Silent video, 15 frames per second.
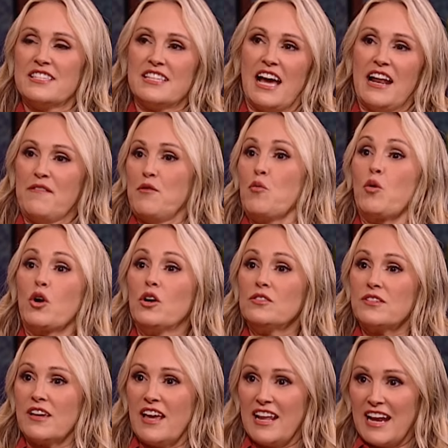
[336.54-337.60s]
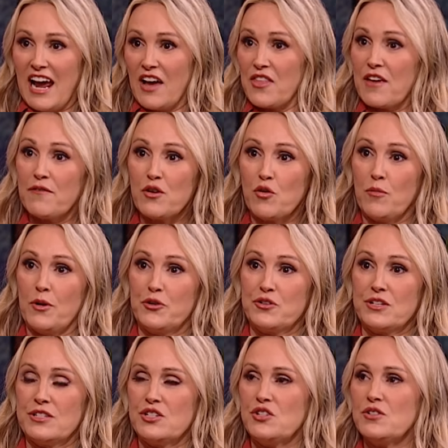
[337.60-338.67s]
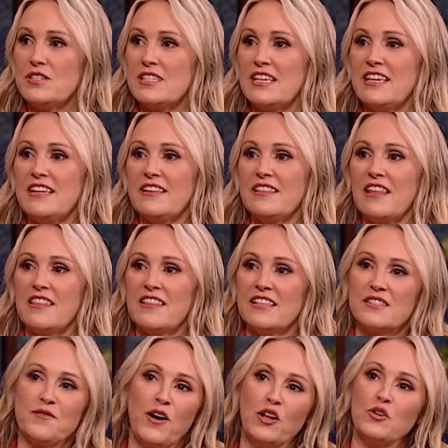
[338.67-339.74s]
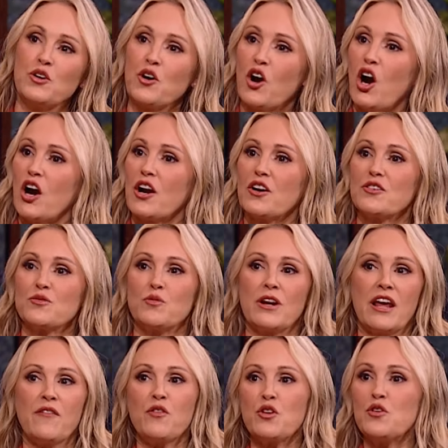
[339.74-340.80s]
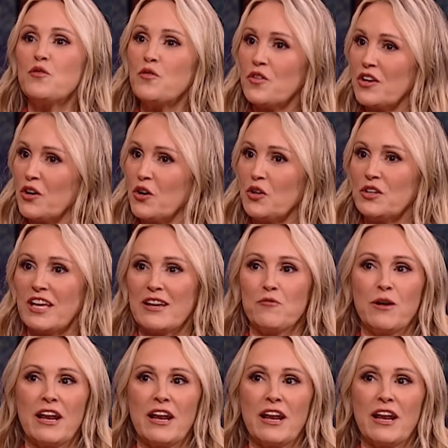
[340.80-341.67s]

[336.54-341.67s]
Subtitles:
side of the world and how they view emotions, you see that it's follow your heart, whatever you feel, like